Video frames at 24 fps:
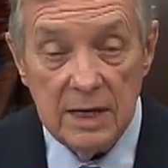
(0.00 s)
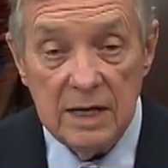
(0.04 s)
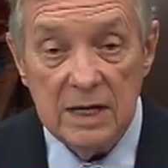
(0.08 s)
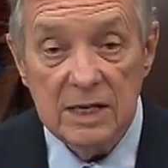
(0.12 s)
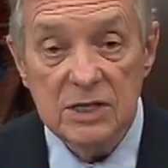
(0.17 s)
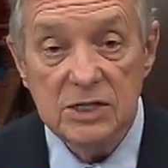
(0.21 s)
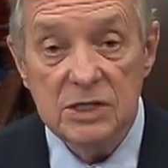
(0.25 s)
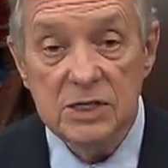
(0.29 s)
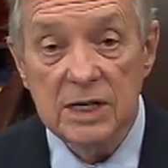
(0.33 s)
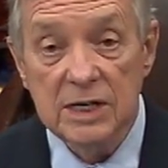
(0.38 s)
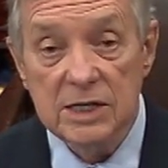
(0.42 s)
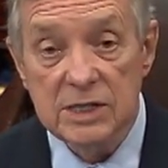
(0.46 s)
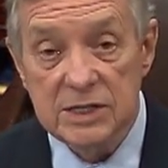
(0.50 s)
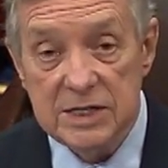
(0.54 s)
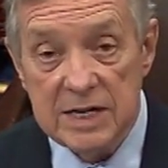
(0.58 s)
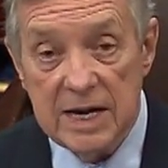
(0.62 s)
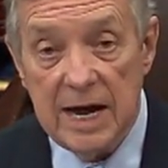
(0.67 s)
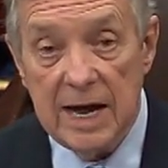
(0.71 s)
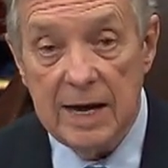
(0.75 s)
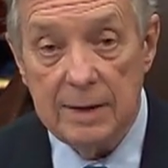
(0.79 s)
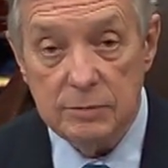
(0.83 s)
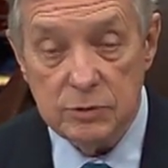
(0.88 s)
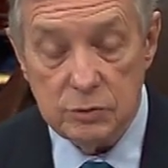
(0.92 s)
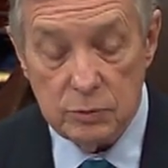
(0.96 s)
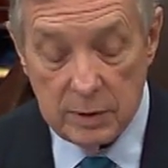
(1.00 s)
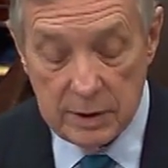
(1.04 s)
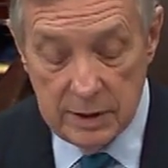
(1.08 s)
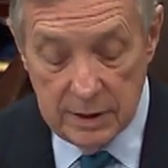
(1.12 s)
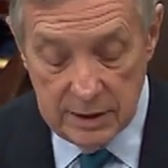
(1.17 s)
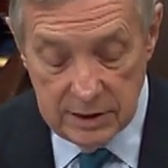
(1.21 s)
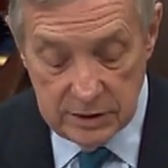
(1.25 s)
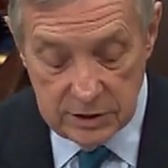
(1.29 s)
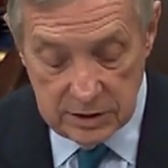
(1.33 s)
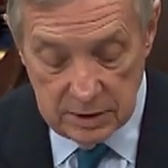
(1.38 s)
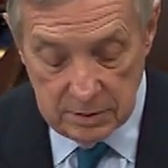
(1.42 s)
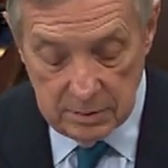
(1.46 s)
6 times what it
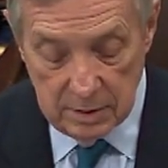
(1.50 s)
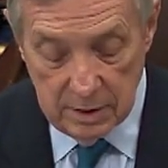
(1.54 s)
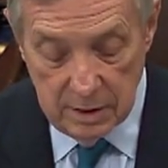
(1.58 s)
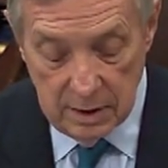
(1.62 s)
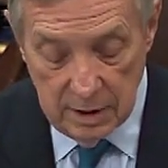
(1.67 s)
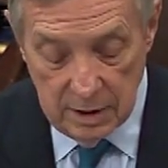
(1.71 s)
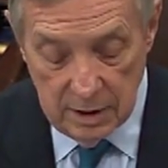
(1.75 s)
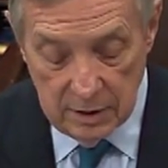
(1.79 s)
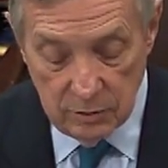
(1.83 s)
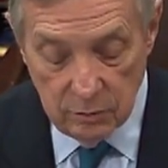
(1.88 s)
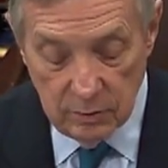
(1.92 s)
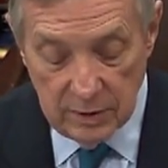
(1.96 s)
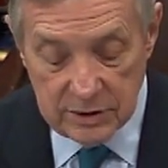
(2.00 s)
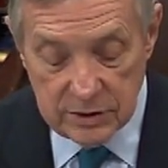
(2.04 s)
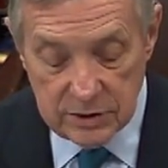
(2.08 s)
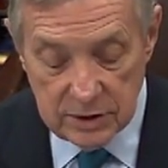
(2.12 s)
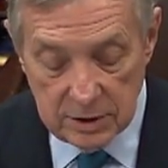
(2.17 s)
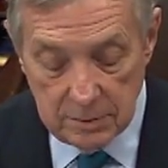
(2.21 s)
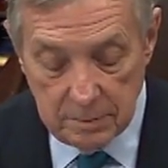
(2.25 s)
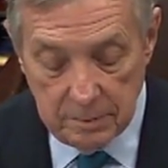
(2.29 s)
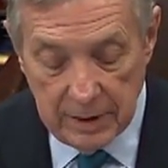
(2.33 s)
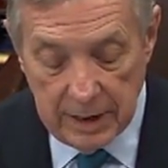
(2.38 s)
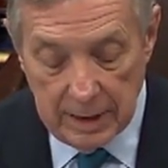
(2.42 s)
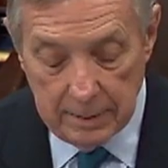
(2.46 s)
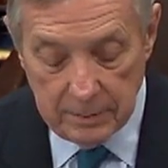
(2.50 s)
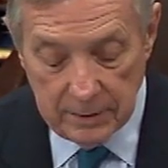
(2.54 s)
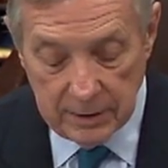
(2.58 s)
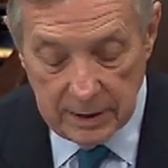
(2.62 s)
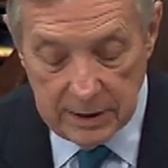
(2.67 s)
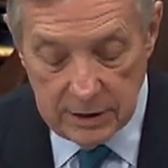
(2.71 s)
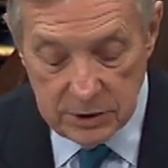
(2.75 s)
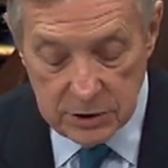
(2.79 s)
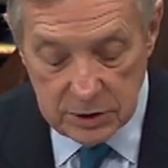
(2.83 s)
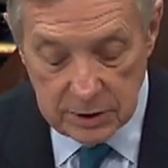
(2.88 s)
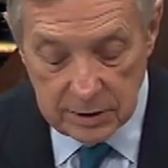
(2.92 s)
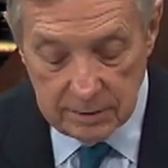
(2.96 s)
is in the rest of the
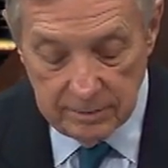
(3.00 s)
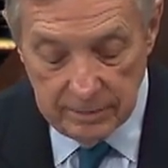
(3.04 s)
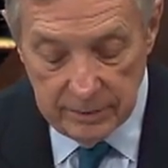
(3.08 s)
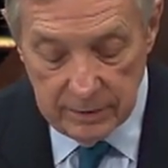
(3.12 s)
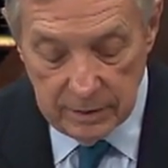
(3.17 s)
population.